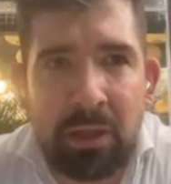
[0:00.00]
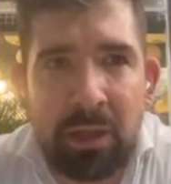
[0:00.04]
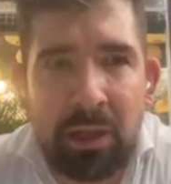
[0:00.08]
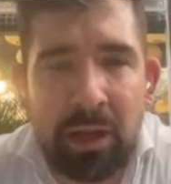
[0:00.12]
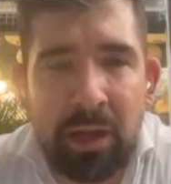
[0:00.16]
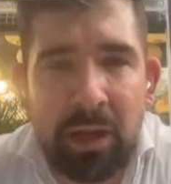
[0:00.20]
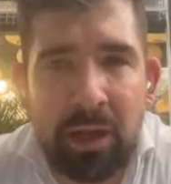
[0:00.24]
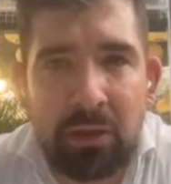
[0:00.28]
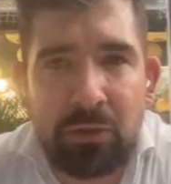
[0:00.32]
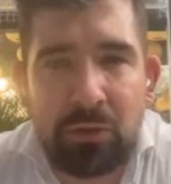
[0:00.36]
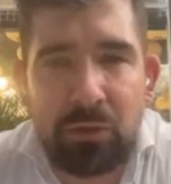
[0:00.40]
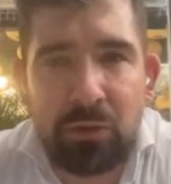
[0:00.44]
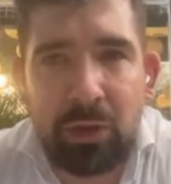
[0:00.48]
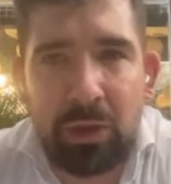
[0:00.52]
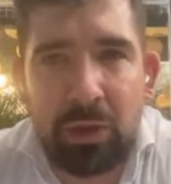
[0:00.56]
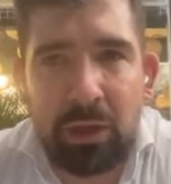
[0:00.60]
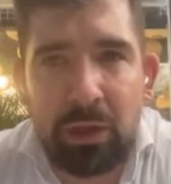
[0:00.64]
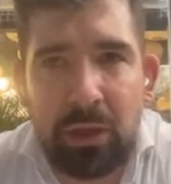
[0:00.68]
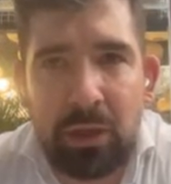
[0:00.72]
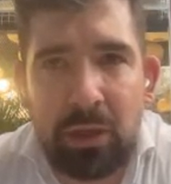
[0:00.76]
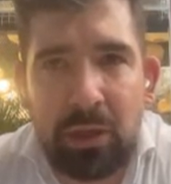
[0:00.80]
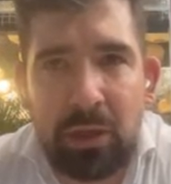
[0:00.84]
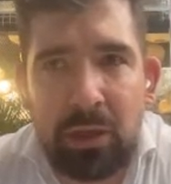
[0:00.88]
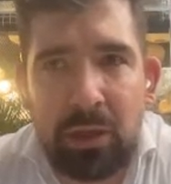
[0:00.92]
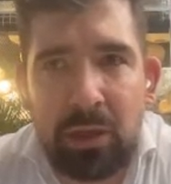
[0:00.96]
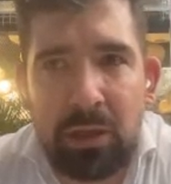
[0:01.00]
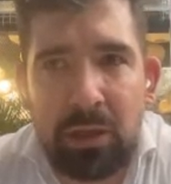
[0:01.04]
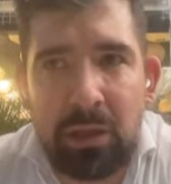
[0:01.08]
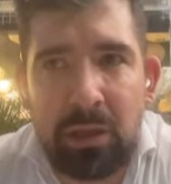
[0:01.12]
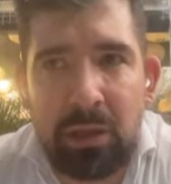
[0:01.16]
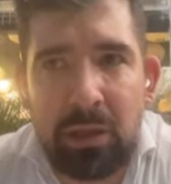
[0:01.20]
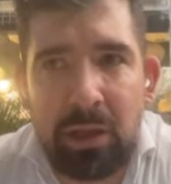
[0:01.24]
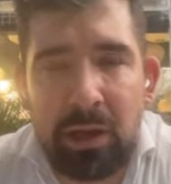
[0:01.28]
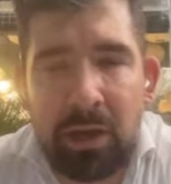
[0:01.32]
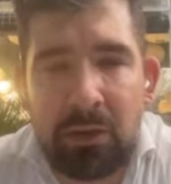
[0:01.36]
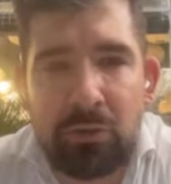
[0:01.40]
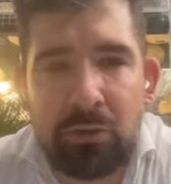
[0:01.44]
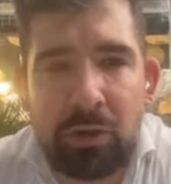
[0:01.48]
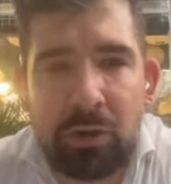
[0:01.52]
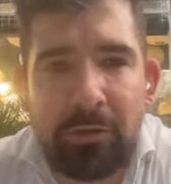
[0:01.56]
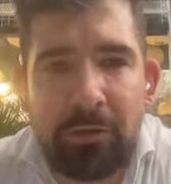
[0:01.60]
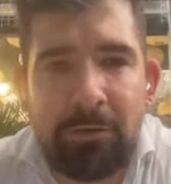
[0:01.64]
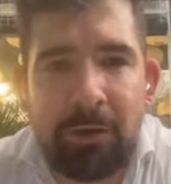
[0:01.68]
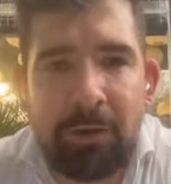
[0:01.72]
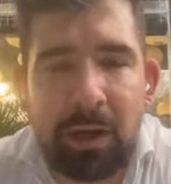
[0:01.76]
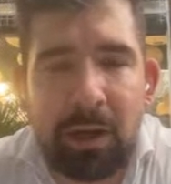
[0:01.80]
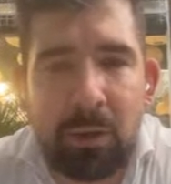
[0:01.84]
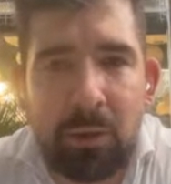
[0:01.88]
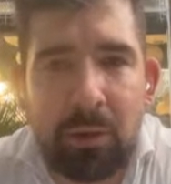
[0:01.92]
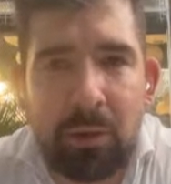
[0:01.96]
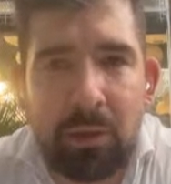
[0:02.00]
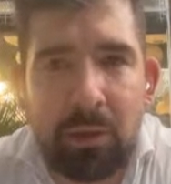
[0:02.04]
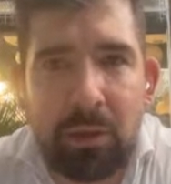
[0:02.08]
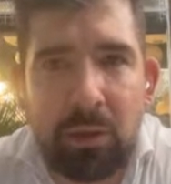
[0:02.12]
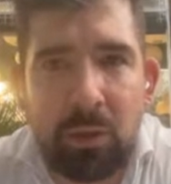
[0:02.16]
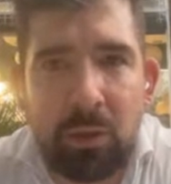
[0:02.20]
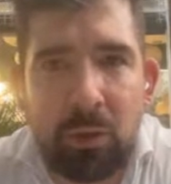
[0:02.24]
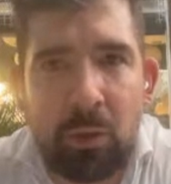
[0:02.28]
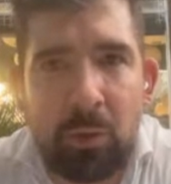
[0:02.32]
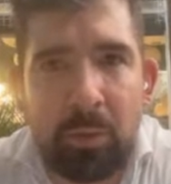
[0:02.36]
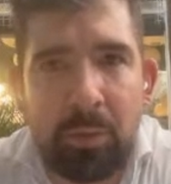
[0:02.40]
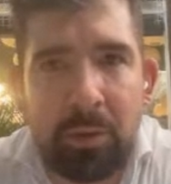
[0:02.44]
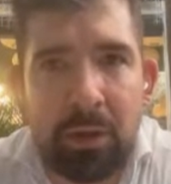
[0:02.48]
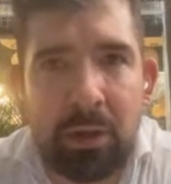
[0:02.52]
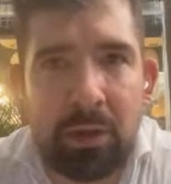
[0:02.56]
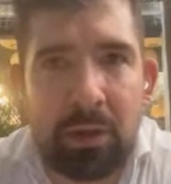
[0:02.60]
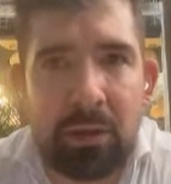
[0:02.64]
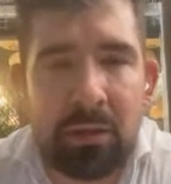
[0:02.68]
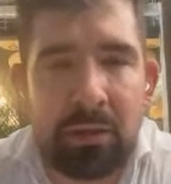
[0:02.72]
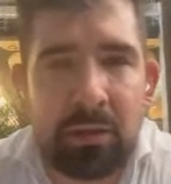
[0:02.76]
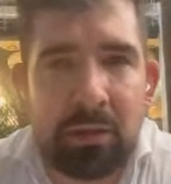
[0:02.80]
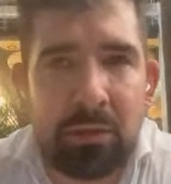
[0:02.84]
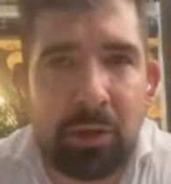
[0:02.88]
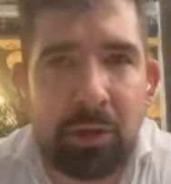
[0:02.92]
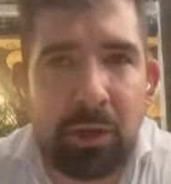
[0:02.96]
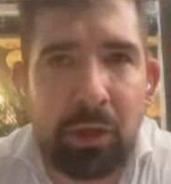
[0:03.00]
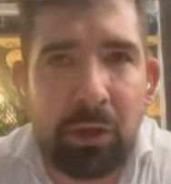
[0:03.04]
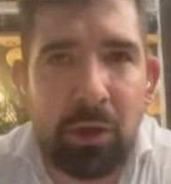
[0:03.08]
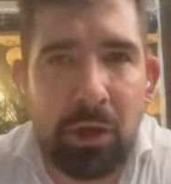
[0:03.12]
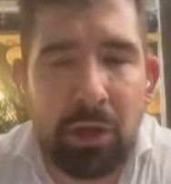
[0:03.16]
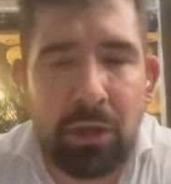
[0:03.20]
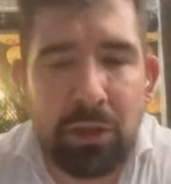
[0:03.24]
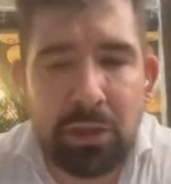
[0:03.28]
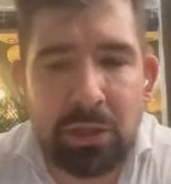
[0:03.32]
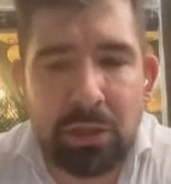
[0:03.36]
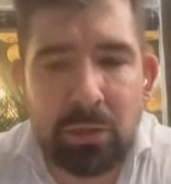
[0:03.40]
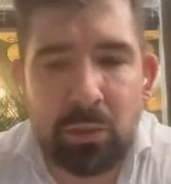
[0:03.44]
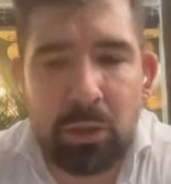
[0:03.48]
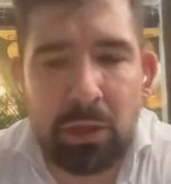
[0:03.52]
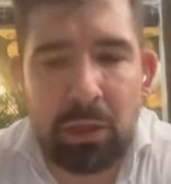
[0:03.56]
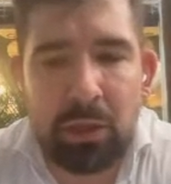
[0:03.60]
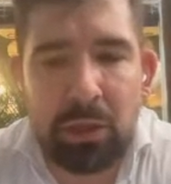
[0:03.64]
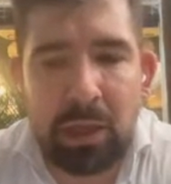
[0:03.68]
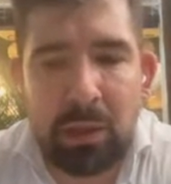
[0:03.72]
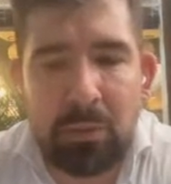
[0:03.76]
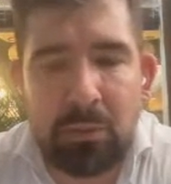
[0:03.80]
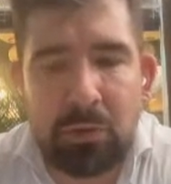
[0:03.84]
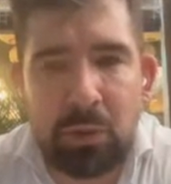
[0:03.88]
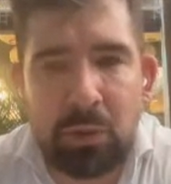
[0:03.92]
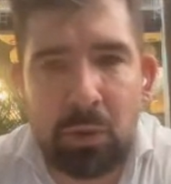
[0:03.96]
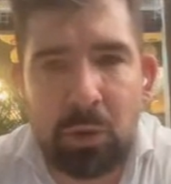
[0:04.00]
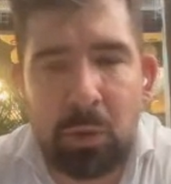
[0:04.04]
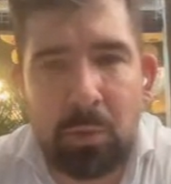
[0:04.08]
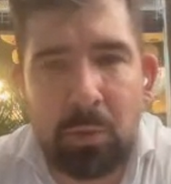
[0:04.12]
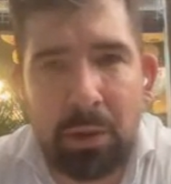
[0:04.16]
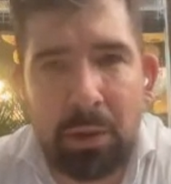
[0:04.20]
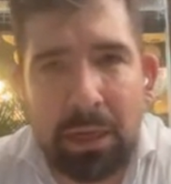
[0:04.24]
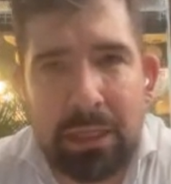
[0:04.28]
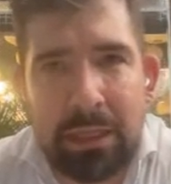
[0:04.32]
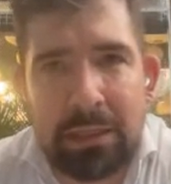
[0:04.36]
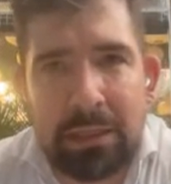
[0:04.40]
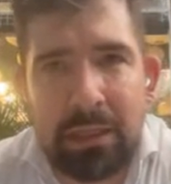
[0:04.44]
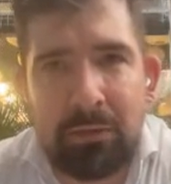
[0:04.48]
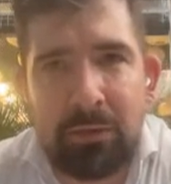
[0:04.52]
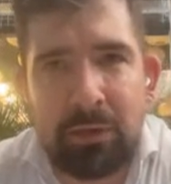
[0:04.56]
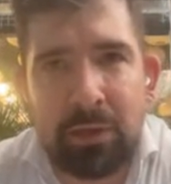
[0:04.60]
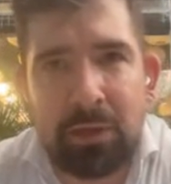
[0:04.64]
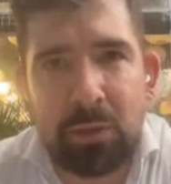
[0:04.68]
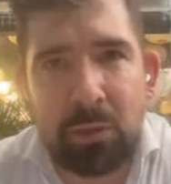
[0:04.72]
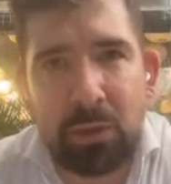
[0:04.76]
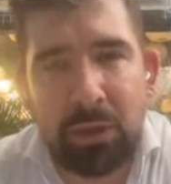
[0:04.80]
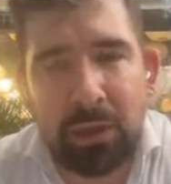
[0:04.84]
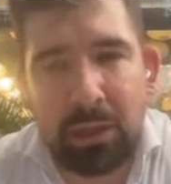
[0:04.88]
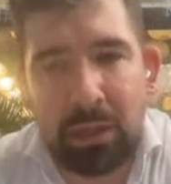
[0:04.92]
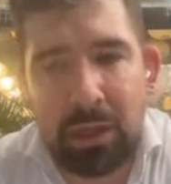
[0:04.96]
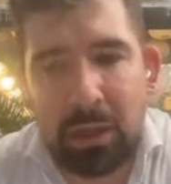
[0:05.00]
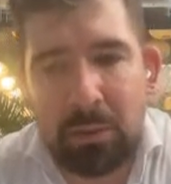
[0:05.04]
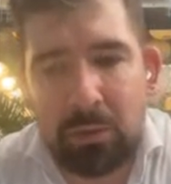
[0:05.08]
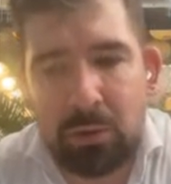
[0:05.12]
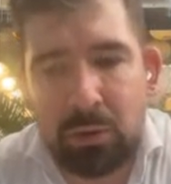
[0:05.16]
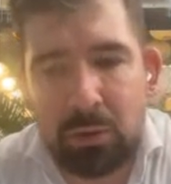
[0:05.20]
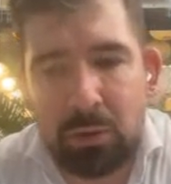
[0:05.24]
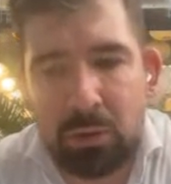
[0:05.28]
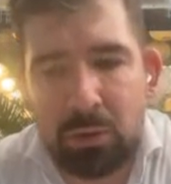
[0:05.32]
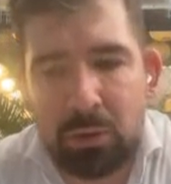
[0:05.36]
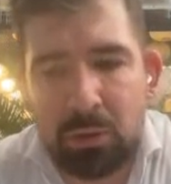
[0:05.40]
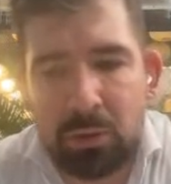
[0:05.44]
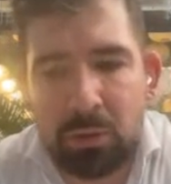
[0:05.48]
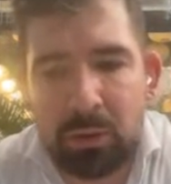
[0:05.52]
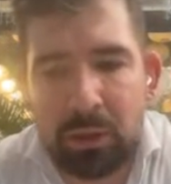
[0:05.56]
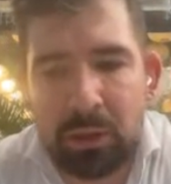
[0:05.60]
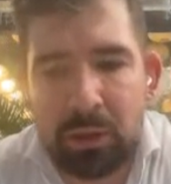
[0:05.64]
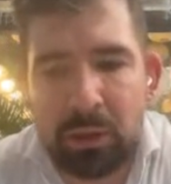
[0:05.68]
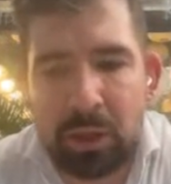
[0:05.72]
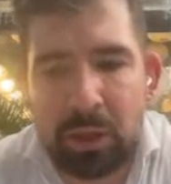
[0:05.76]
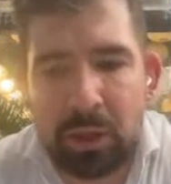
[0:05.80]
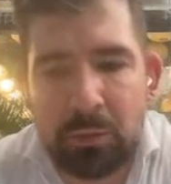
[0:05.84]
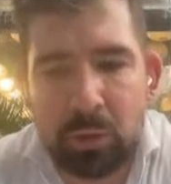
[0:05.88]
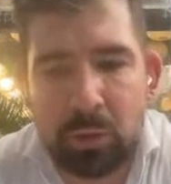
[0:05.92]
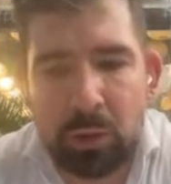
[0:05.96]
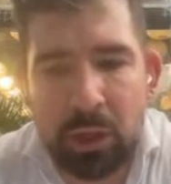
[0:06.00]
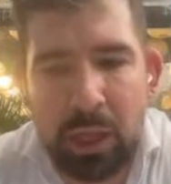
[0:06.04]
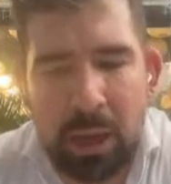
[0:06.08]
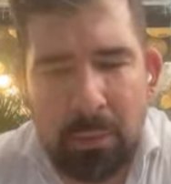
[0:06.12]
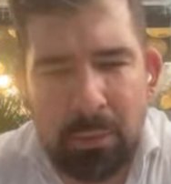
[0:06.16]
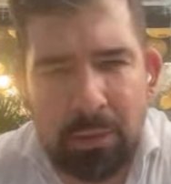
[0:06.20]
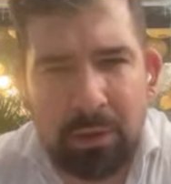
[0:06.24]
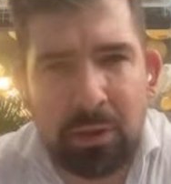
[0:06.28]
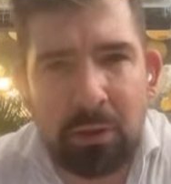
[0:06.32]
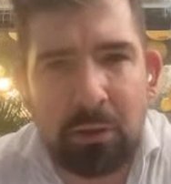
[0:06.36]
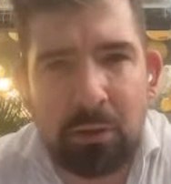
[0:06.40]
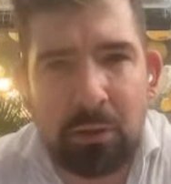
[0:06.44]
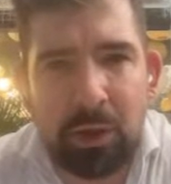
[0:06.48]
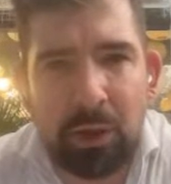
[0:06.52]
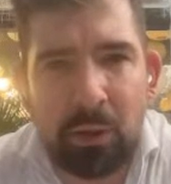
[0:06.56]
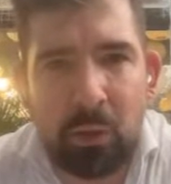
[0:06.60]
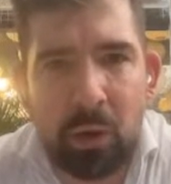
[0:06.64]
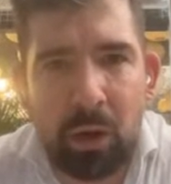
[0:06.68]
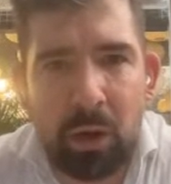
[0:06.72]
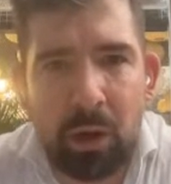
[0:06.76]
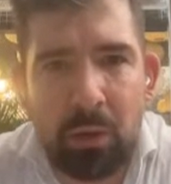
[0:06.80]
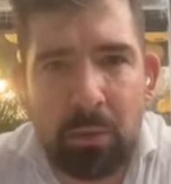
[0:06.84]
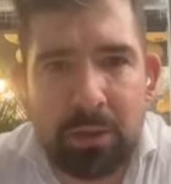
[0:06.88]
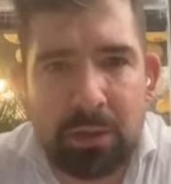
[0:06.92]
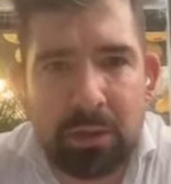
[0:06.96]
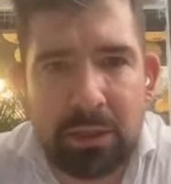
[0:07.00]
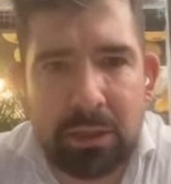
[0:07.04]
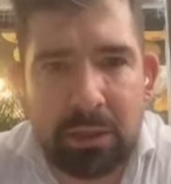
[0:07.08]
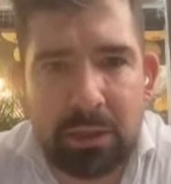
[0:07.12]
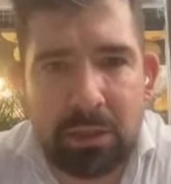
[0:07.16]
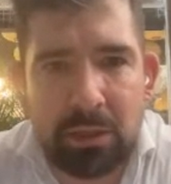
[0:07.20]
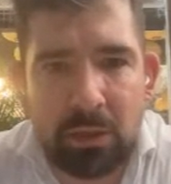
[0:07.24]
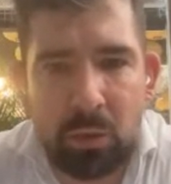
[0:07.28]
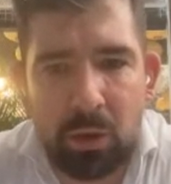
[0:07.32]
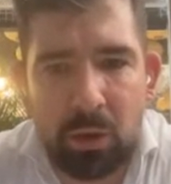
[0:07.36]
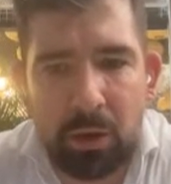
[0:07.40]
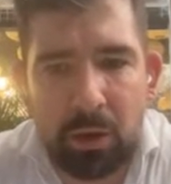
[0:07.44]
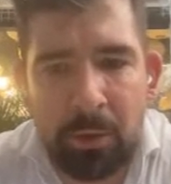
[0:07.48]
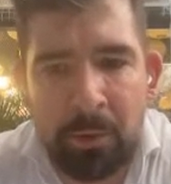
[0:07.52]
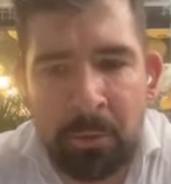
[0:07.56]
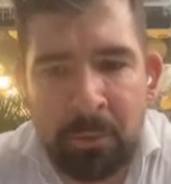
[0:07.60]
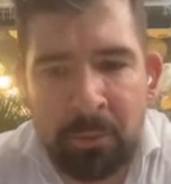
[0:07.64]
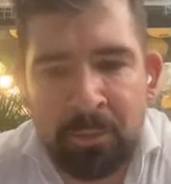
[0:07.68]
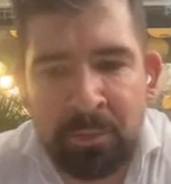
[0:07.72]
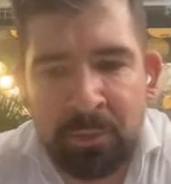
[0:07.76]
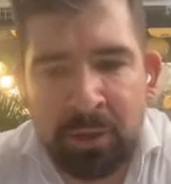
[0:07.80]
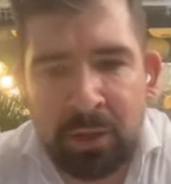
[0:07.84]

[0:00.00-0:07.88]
They're actually following the European regulations when it comes to compliance levels, when it comes to capital requirements and so on.